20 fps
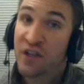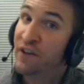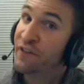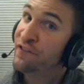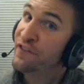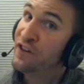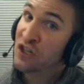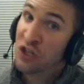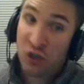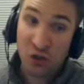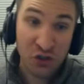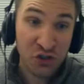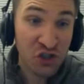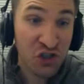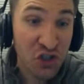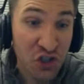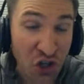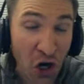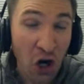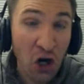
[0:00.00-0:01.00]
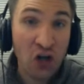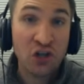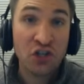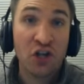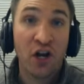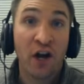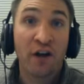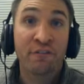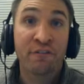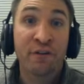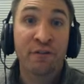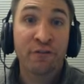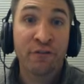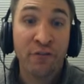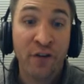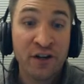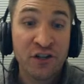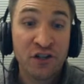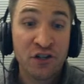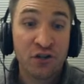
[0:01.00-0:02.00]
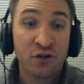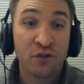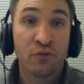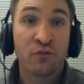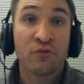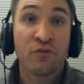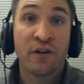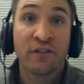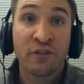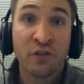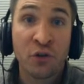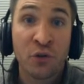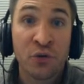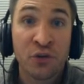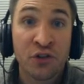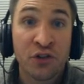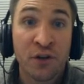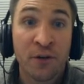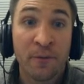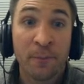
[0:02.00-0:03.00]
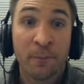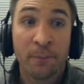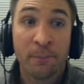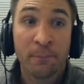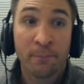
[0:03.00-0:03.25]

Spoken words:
the official start of the French Revolution.